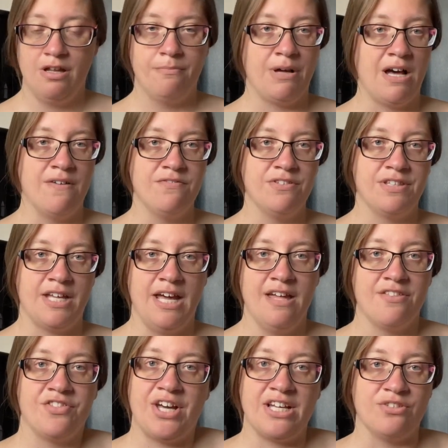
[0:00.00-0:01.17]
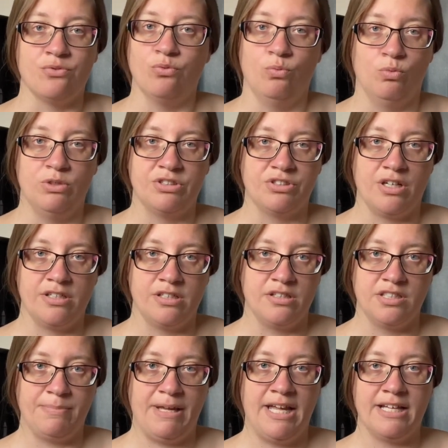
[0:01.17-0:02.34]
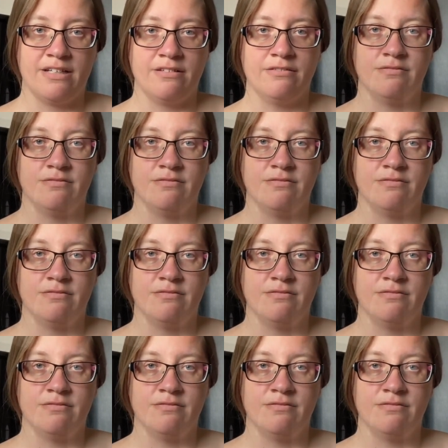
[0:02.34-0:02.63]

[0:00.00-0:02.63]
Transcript: But other than that, that is all what is going in this bag.